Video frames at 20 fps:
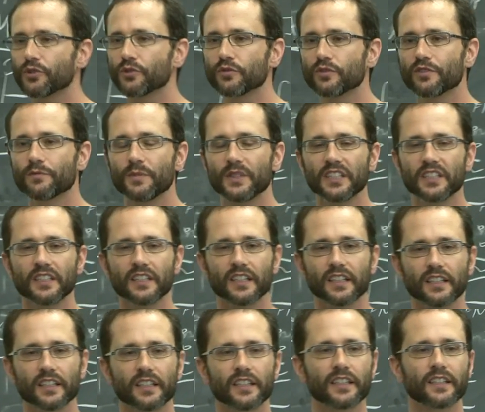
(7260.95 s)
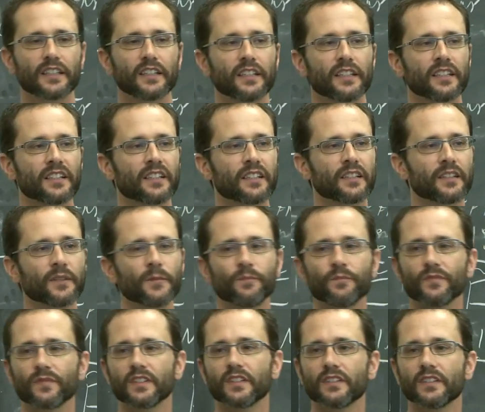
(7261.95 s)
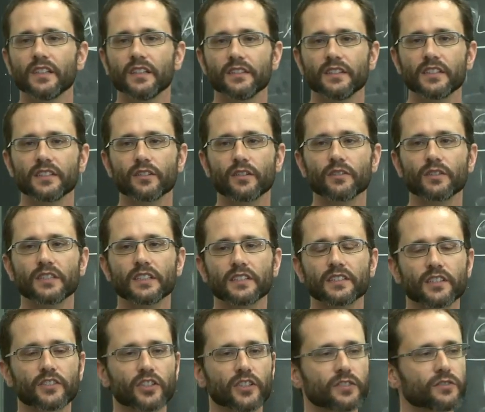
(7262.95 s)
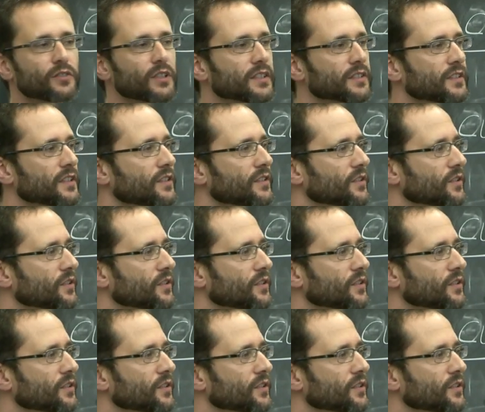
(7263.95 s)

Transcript: should be th this already suggests to us that